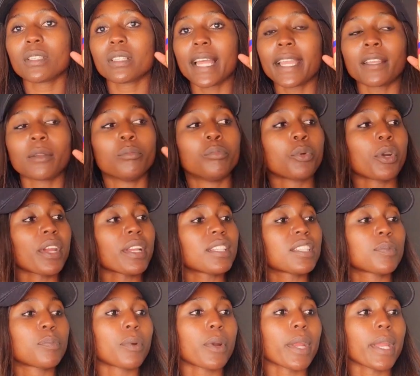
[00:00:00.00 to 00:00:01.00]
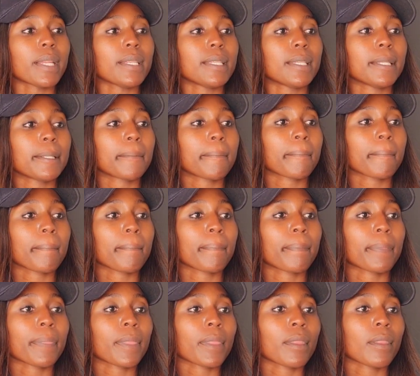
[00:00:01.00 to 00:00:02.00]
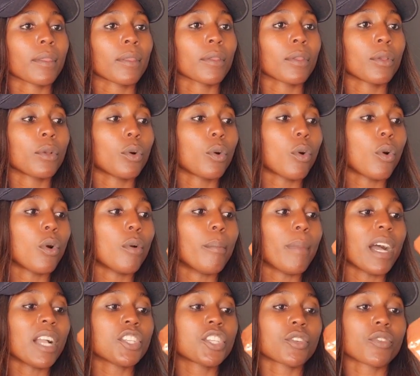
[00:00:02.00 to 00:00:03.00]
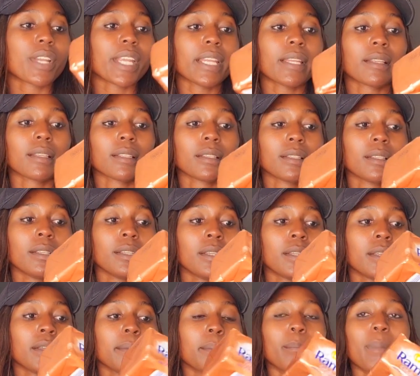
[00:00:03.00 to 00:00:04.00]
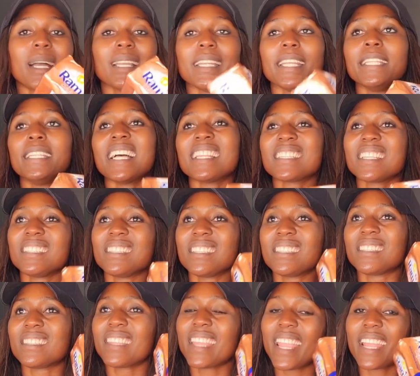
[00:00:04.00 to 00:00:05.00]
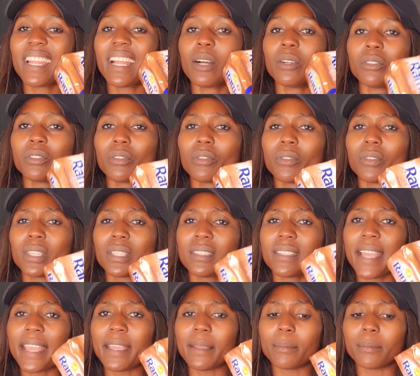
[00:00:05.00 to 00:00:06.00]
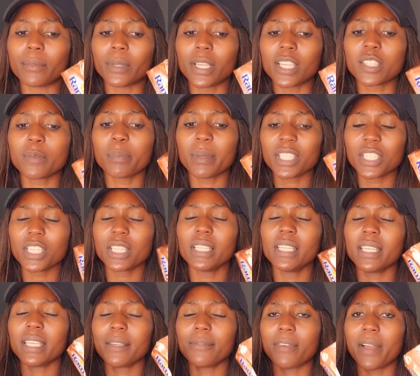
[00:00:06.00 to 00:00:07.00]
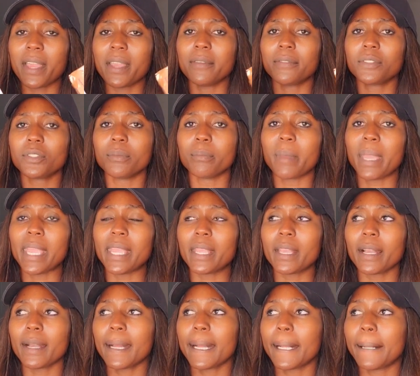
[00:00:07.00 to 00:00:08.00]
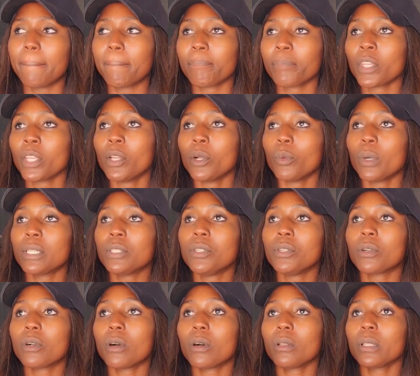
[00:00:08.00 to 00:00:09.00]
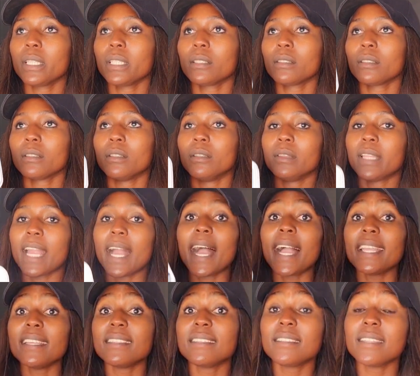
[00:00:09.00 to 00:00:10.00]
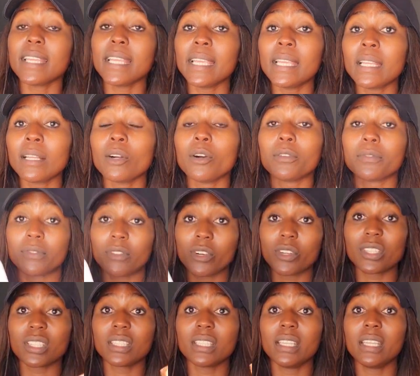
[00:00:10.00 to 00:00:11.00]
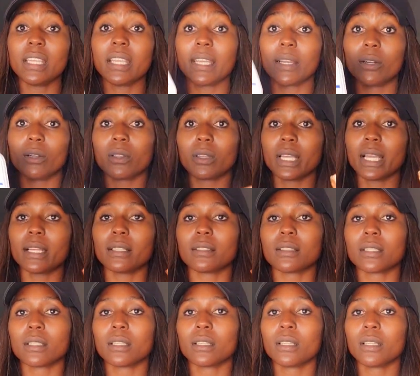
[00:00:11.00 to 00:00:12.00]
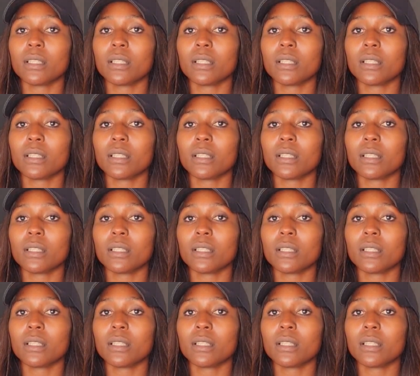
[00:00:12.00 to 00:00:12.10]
is like bread spread, or margarine, but it doesn't just turn out the same, especially if I have to make, what do you call it? The icing or frosting and all that.